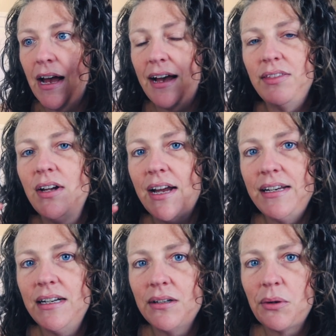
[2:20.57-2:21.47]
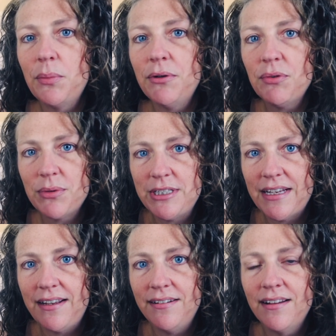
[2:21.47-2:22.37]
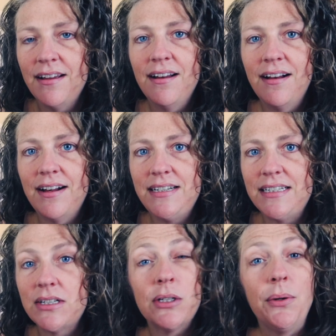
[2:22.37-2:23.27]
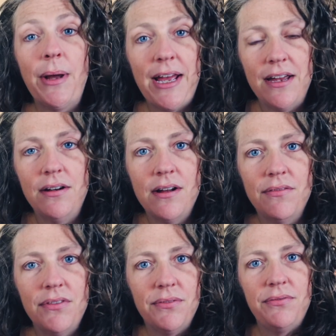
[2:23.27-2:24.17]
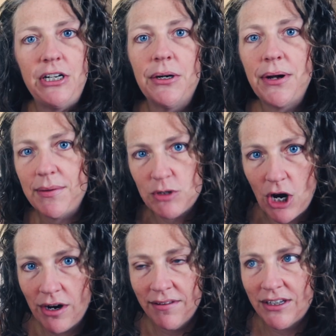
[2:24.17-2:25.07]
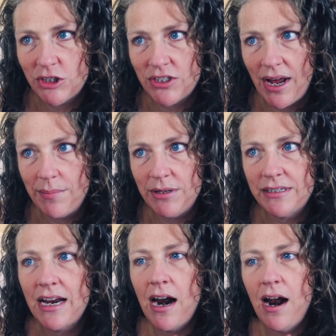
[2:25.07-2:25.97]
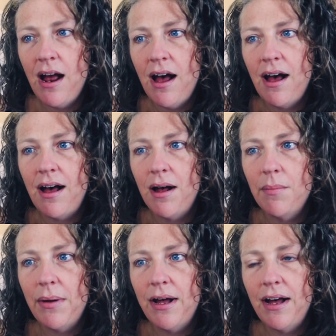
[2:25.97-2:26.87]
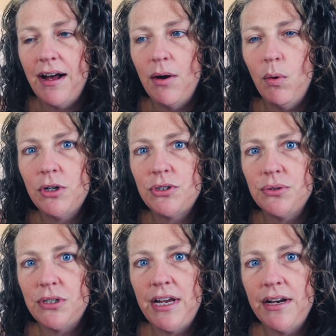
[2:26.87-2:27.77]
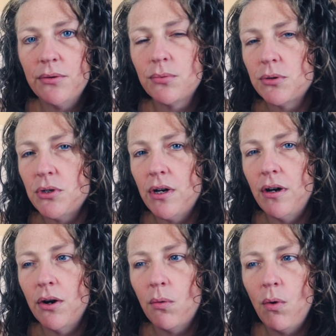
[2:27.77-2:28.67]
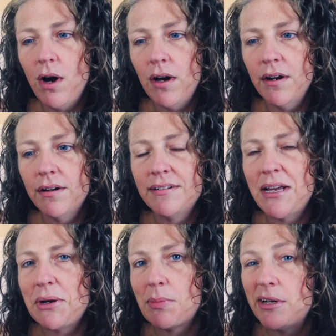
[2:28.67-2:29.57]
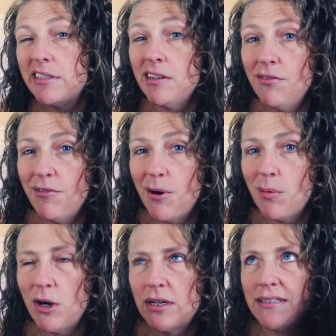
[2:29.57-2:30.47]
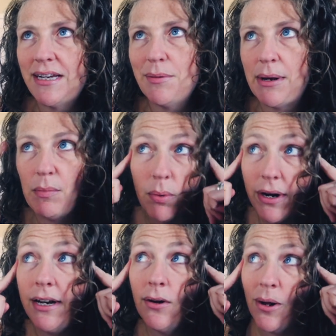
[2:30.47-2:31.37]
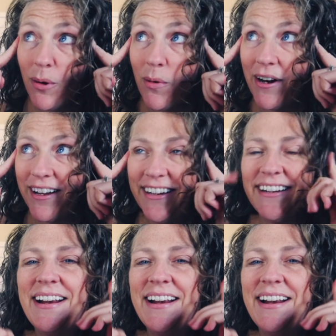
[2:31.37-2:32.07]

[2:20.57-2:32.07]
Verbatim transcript: I think I need a little bit of a reset. I need to clear my head of the video game talk that just happened. Um, I want to take Rosa on a walk, take myself on a walk, take my brain on a walk,